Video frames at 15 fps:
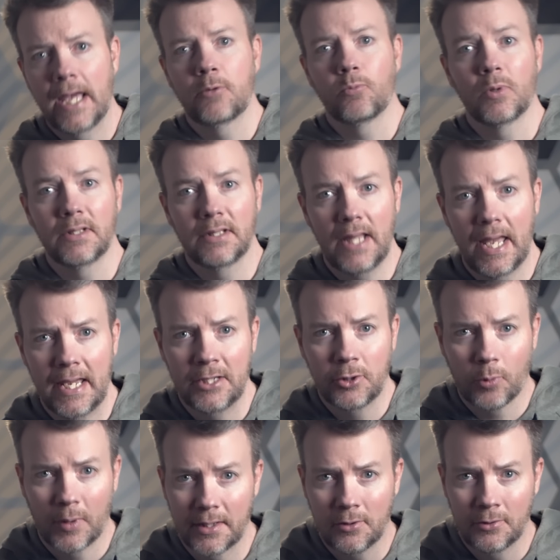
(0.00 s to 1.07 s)
and relayed
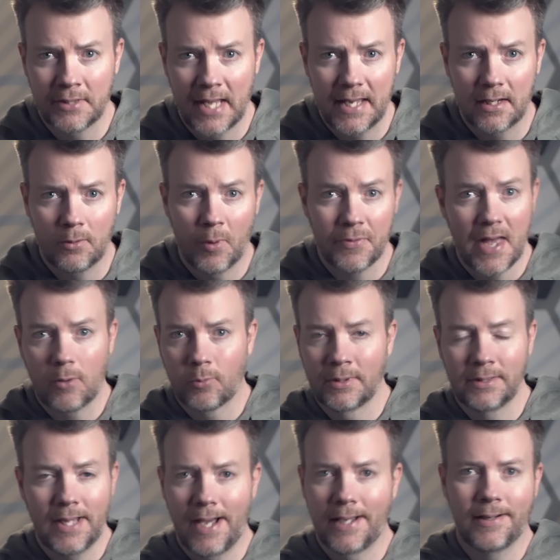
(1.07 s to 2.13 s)
critical data without
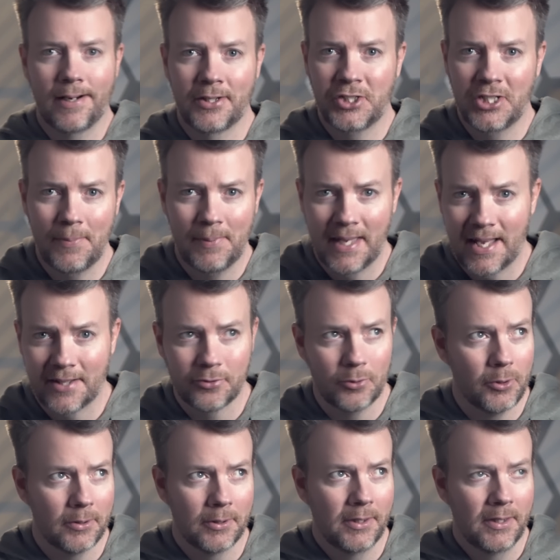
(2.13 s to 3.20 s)
relying on GPS
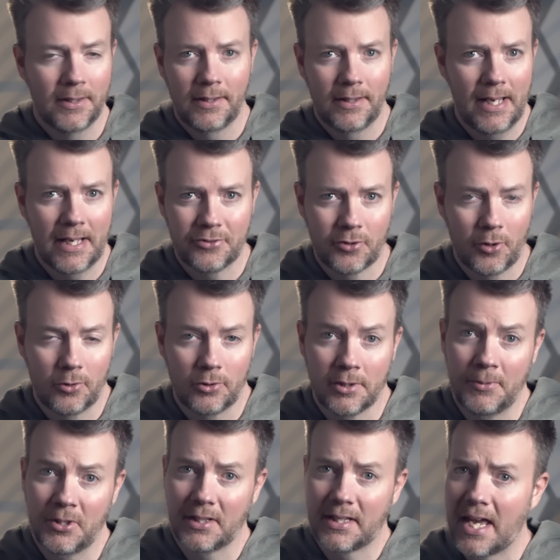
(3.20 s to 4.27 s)
or external
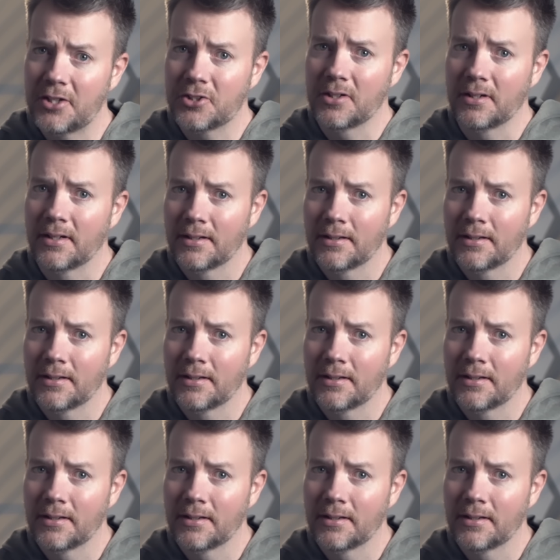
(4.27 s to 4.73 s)
communication.